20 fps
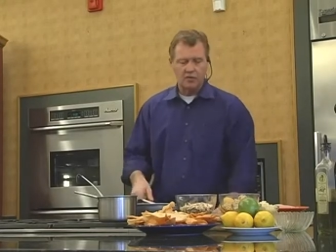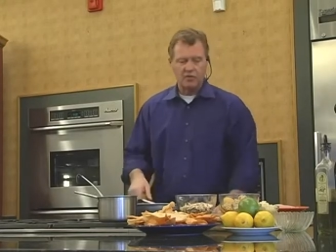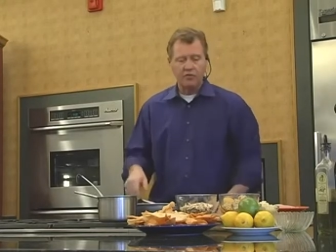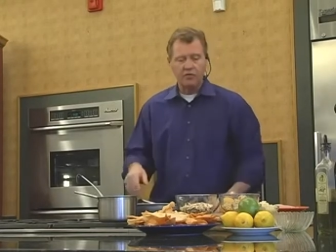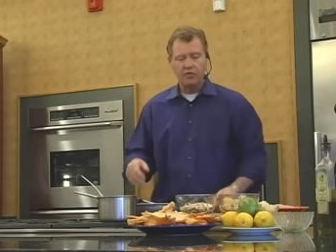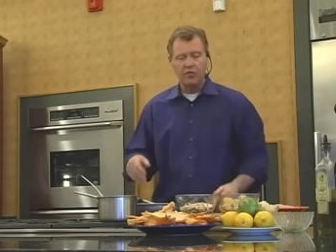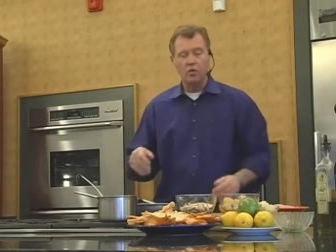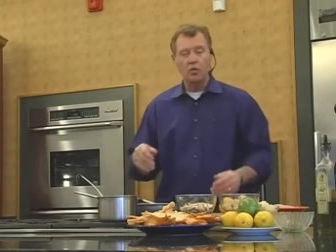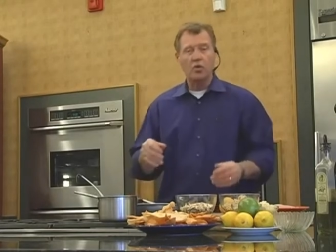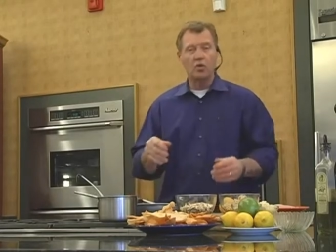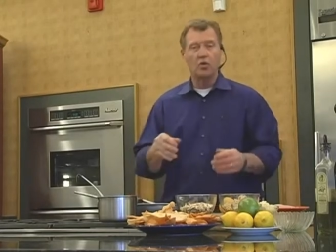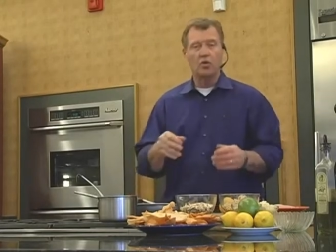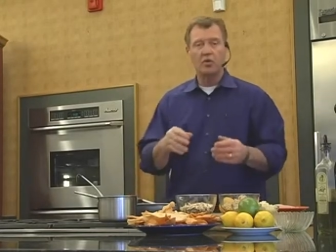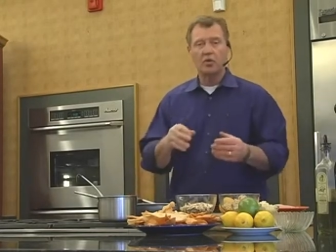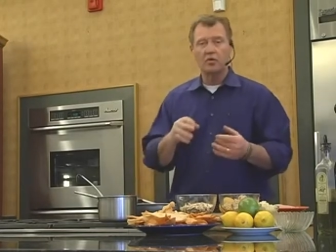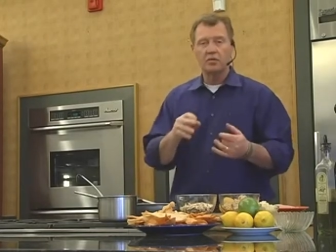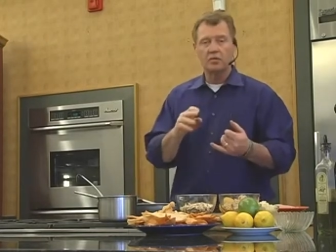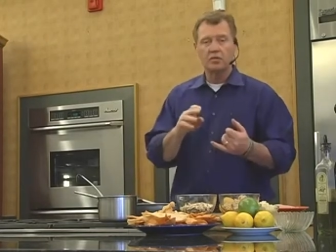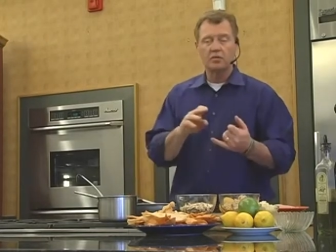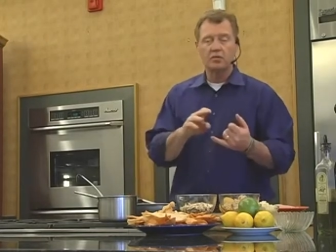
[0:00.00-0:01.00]

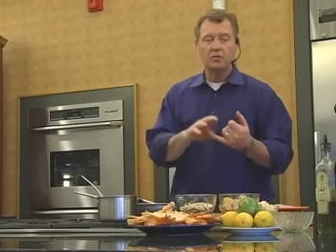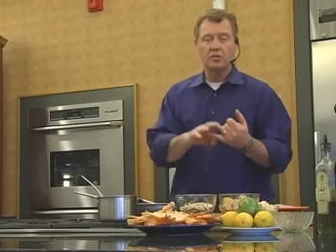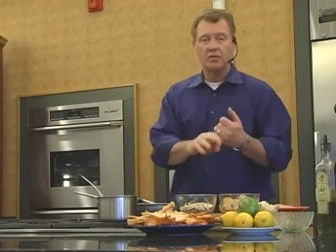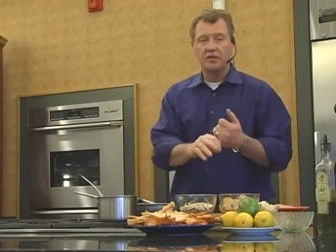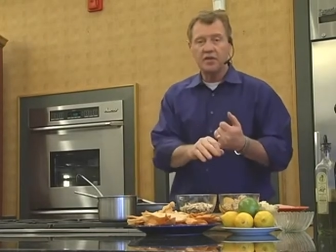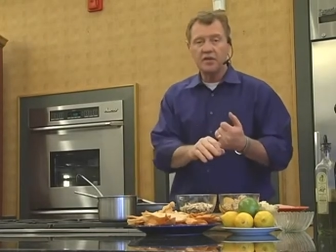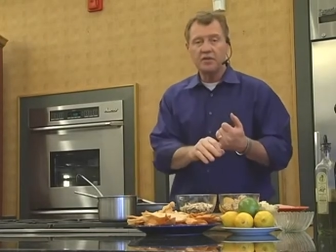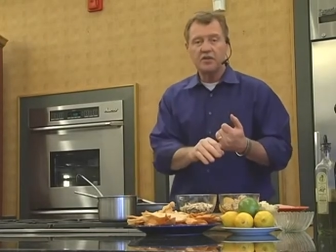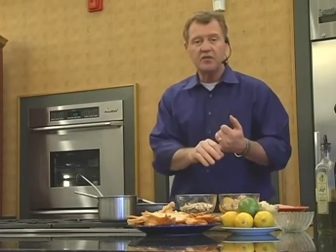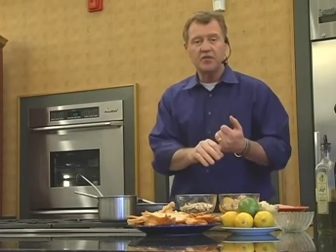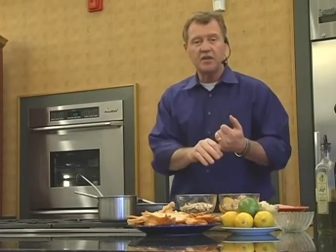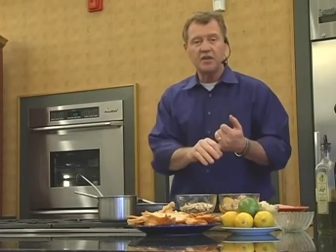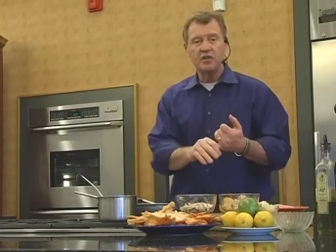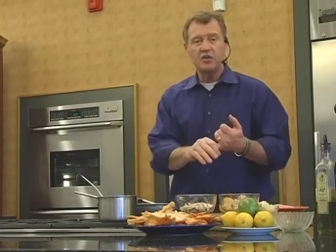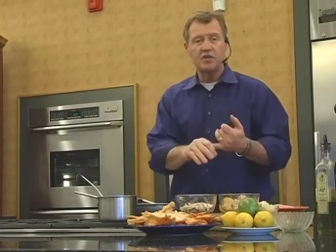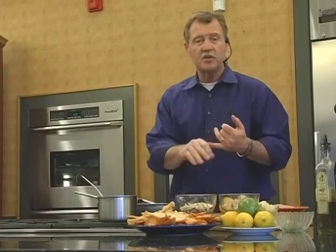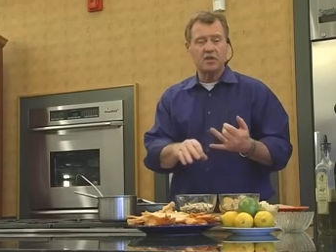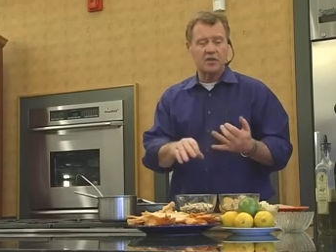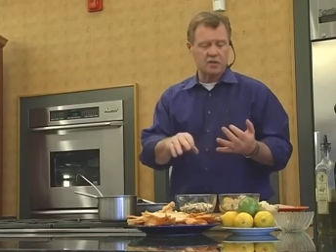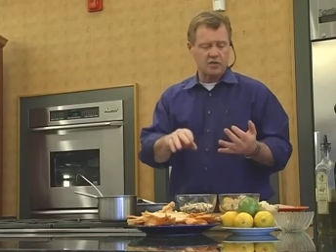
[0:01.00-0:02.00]
for this
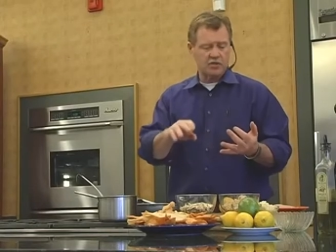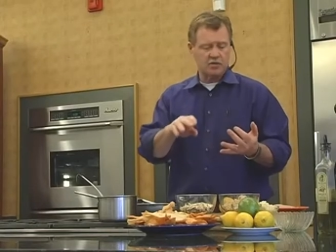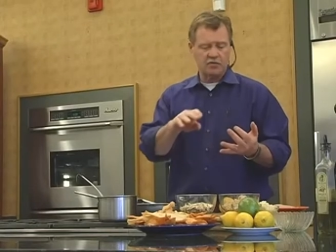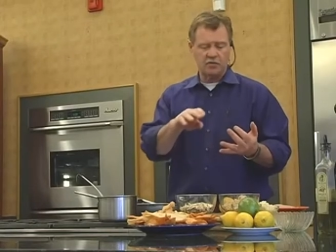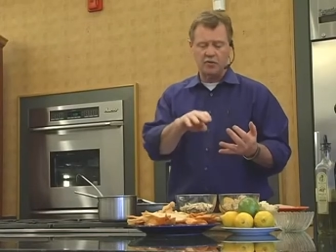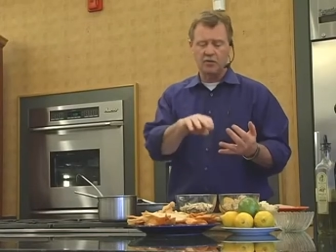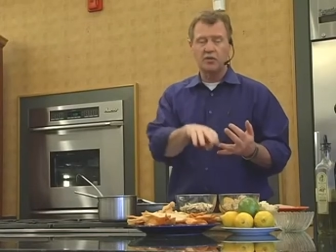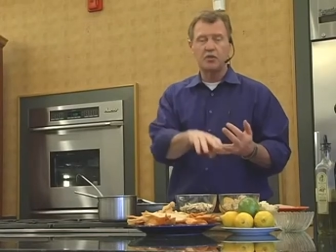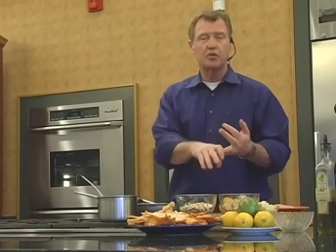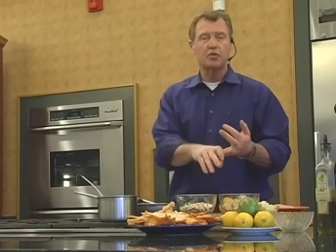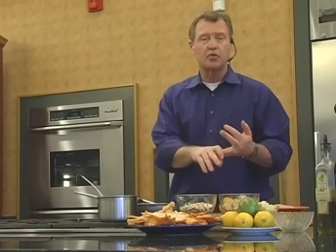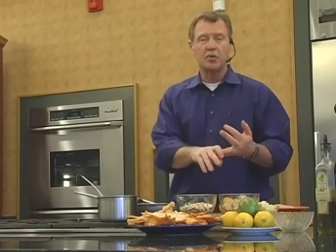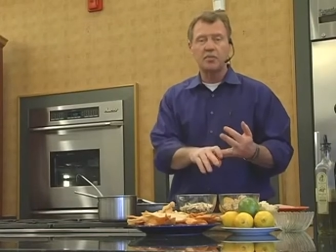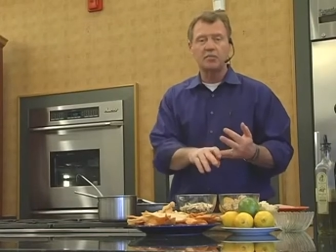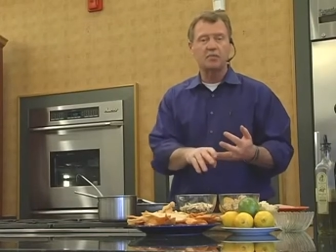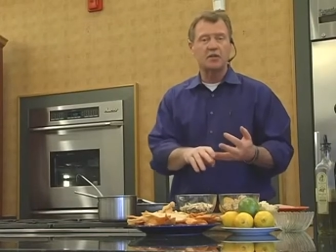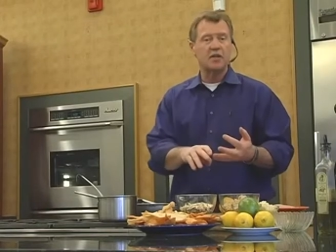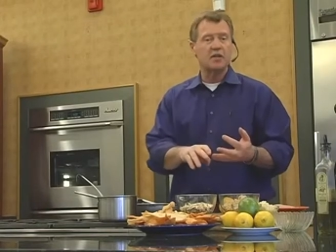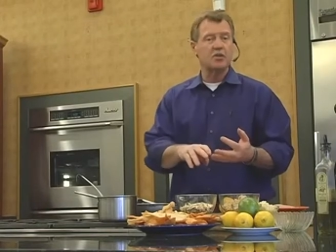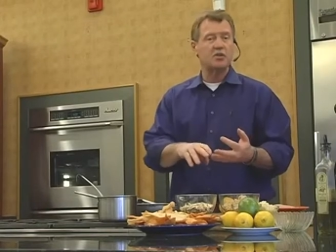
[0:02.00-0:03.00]
fish dish, for a
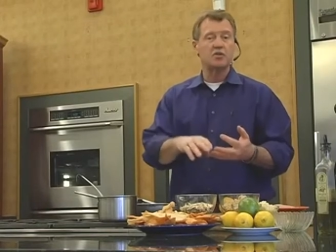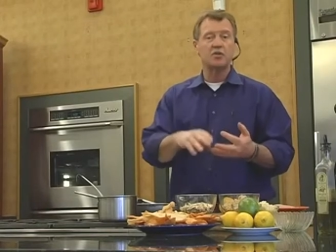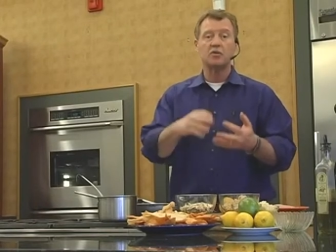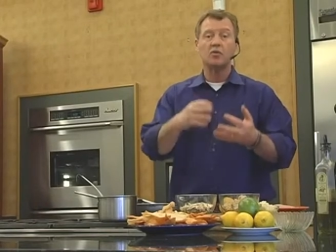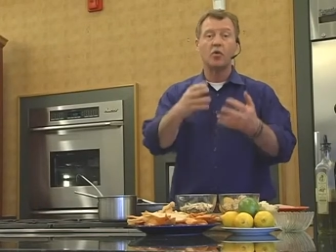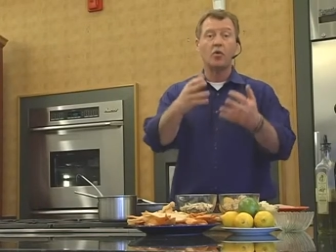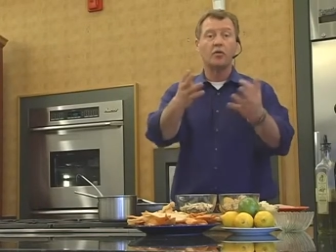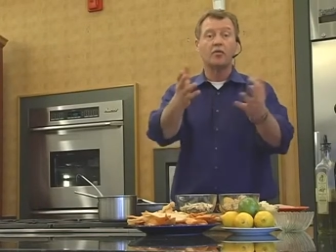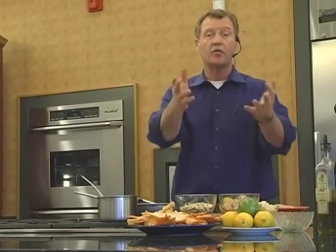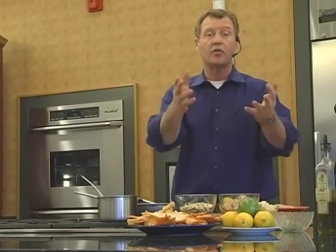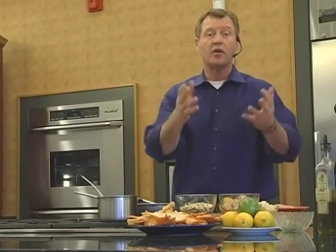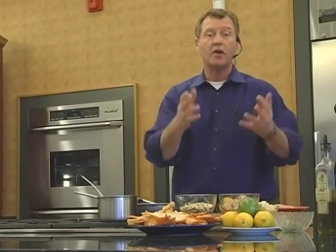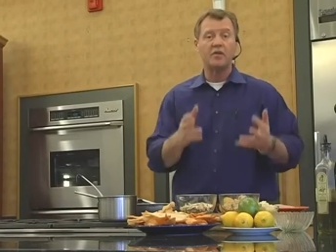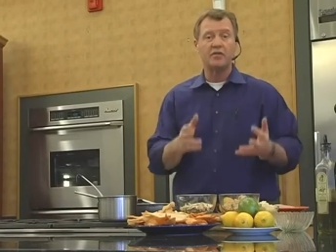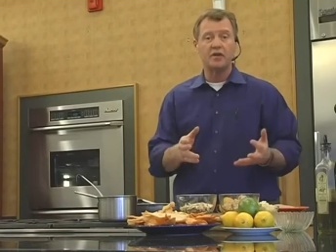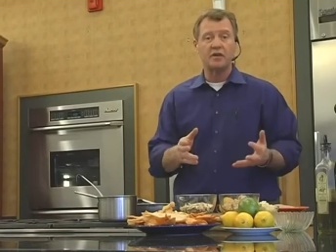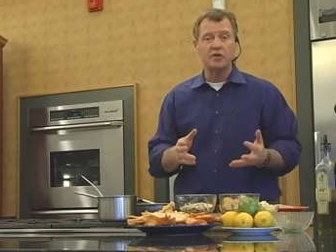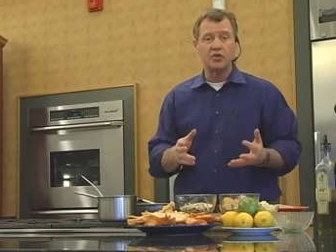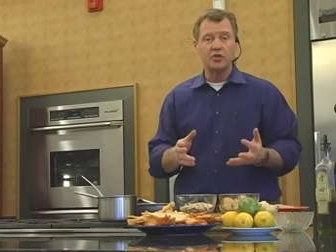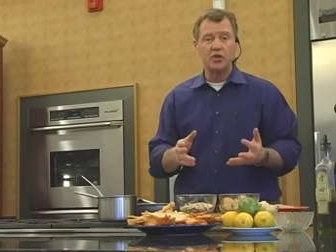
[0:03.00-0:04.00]
shrimp dish, or for
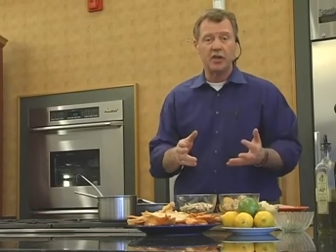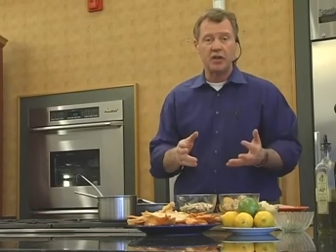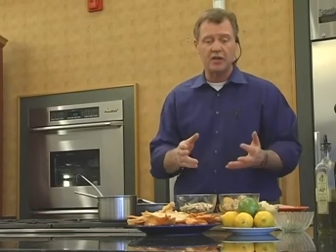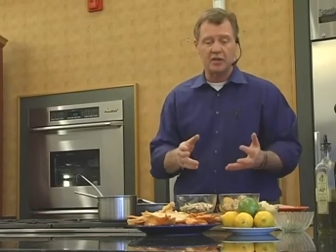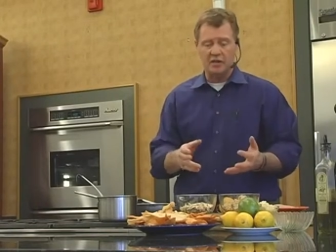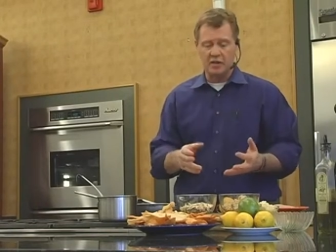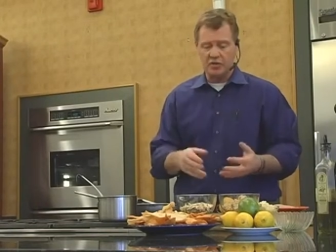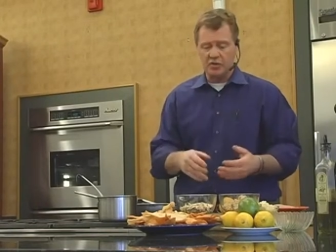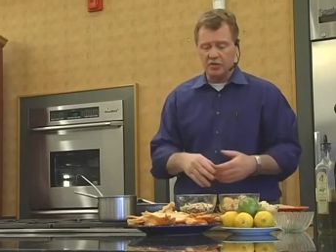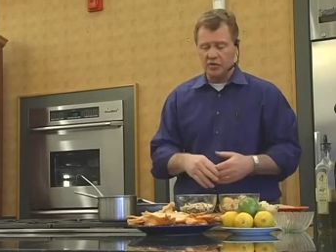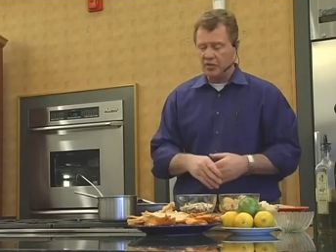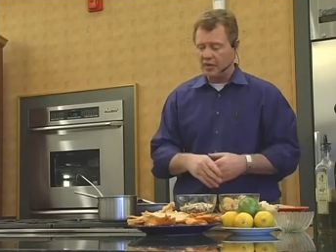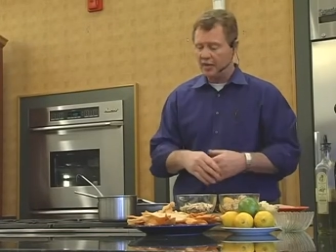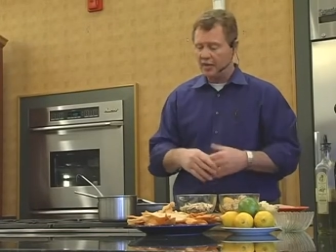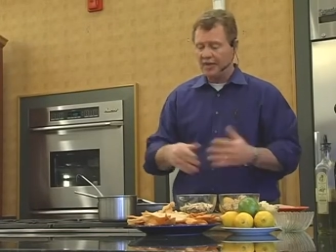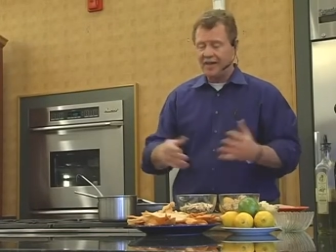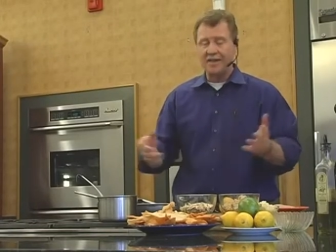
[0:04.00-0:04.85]
even a chicken dish.